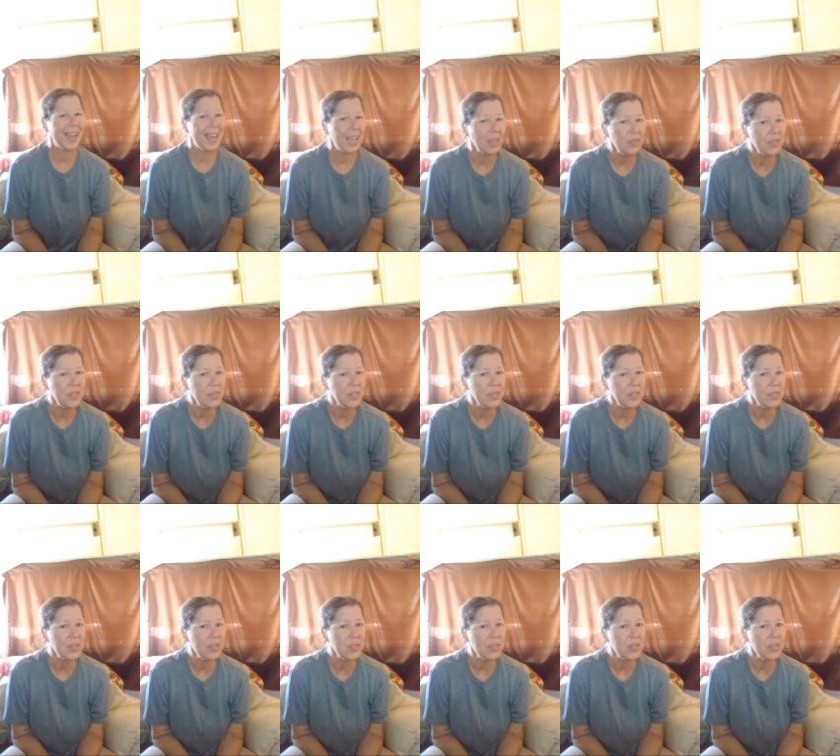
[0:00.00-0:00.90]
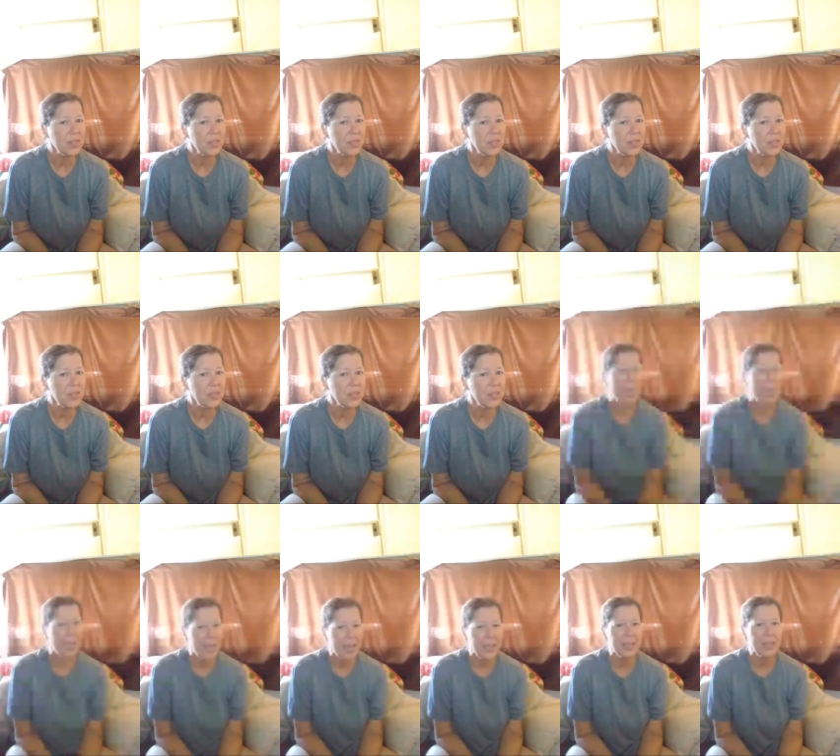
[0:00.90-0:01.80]
I have somebody today
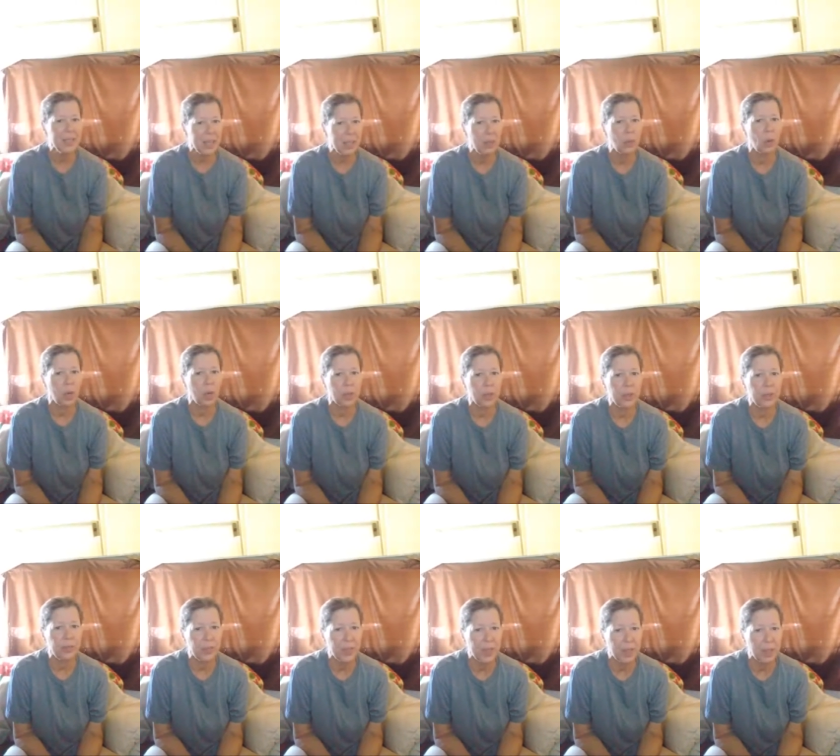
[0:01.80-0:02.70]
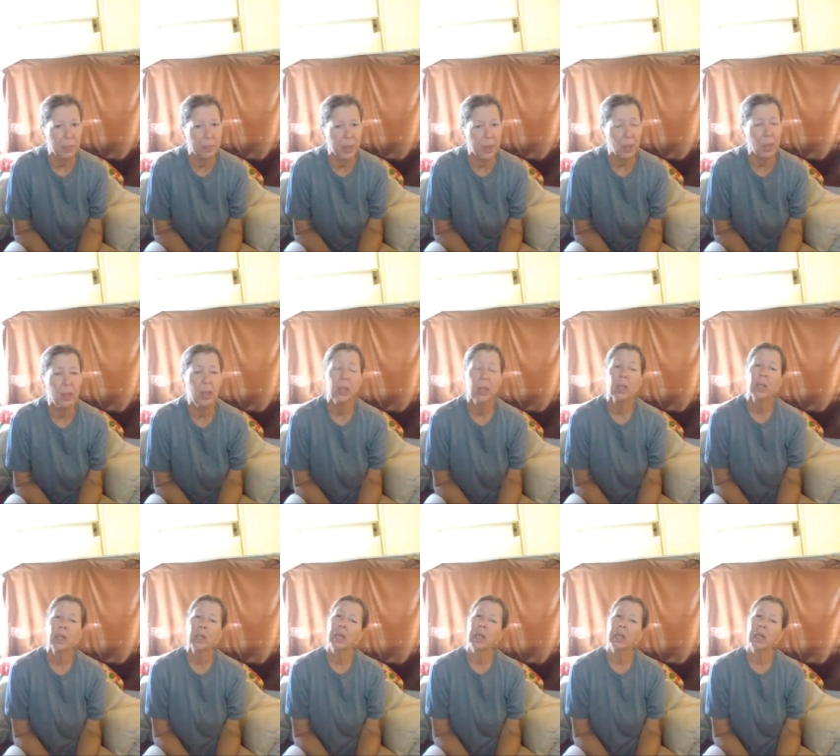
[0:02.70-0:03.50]
that can take water and feed up there.